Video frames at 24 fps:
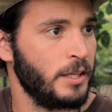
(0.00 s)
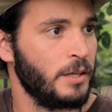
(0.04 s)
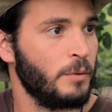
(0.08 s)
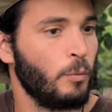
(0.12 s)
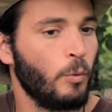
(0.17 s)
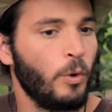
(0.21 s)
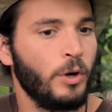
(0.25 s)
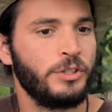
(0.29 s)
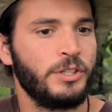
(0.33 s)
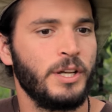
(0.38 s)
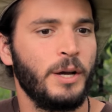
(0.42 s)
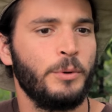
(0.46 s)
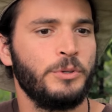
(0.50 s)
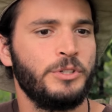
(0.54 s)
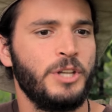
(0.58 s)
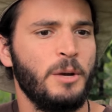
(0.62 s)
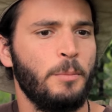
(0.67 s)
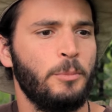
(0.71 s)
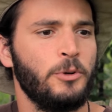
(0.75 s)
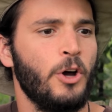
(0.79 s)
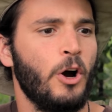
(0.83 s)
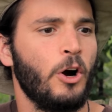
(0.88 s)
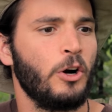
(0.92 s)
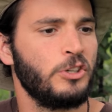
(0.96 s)
And then once I was
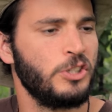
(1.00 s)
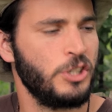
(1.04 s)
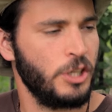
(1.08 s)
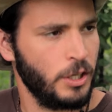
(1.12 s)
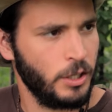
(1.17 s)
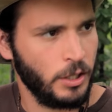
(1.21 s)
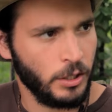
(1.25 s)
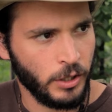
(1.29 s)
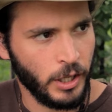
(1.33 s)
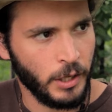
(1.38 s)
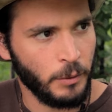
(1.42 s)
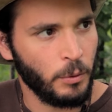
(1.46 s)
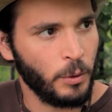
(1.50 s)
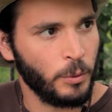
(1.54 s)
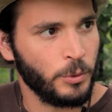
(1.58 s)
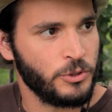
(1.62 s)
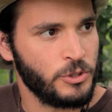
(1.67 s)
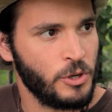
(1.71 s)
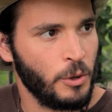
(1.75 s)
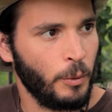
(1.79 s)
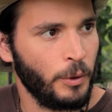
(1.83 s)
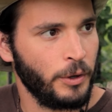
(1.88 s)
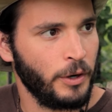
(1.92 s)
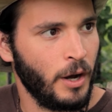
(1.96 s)
able to articulate what
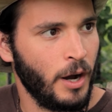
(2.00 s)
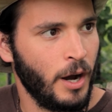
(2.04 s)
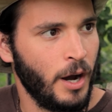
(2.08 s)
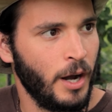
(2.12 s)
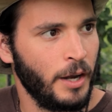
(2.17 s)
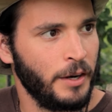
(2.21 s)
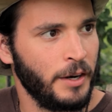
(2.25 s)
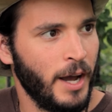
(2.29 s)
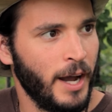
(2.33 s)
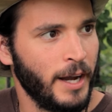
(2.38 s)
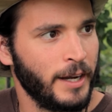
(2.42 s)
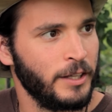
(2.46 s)
was going on,